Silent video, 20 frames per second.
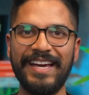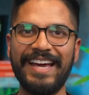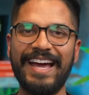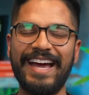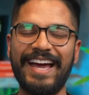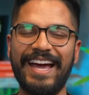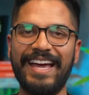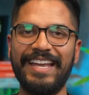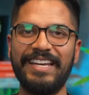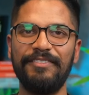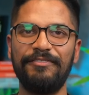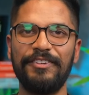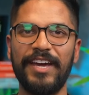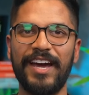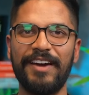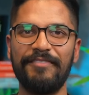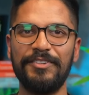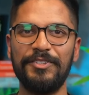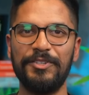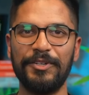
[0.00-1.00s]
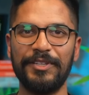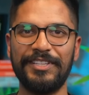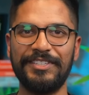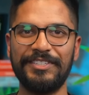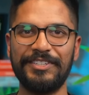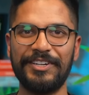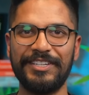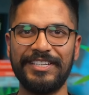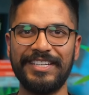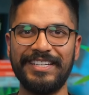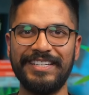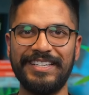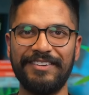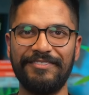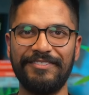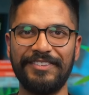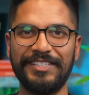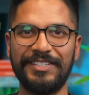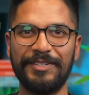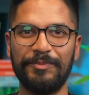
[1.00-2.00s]
And if you have enjoyed this content,
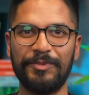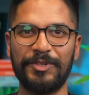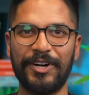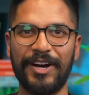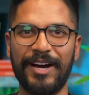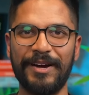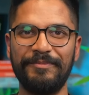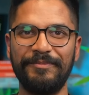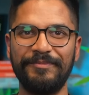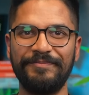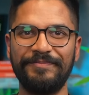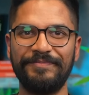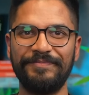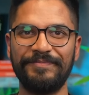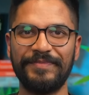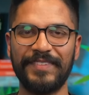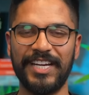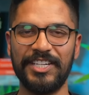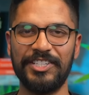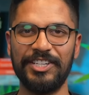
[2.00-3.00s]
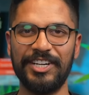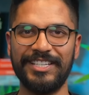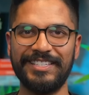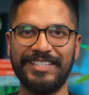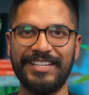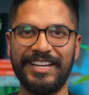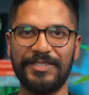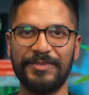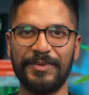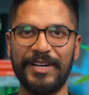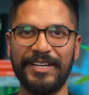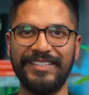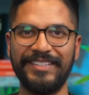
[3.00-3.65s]
definitely subscribe. Catch you guys in the next one.